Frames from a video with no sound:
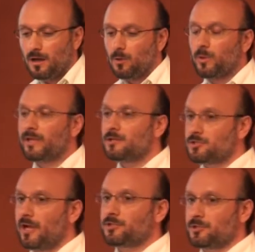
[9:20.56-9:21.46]
We
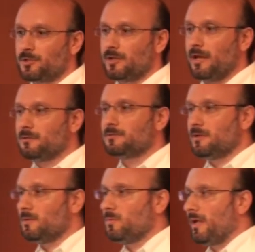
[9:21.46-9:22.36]
conjecture, and
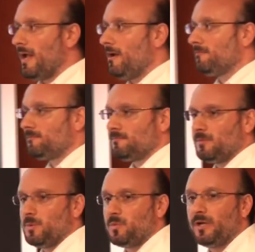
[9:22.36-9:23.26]
we have
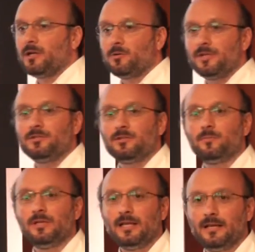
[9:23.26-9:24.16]
a pretty good reason to
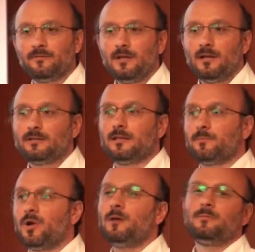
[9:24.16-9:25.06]
believe, that the
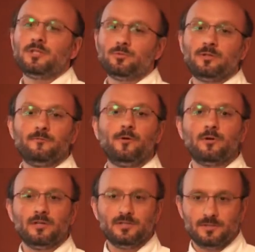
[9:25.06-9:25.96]
problem is with the
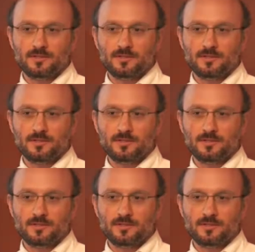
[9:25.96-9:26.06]
voter list